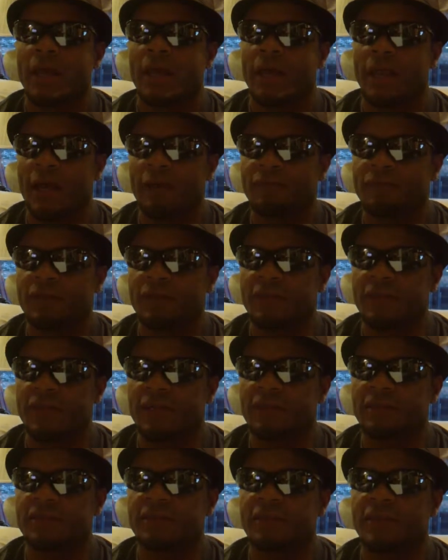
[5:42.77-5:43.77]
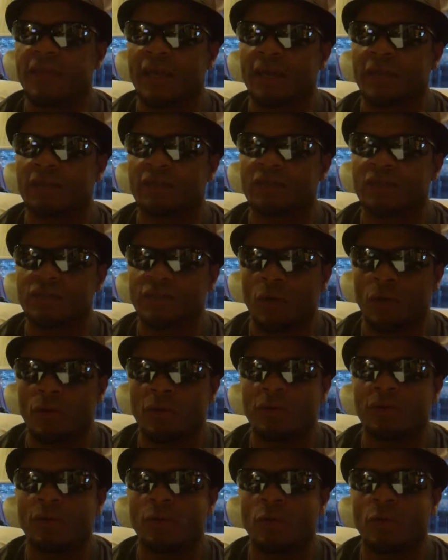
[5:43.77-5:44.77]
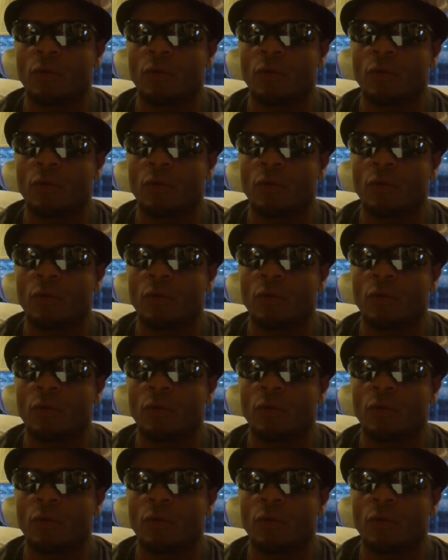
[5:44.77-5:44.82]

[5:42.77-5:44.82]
And after this, they consulted the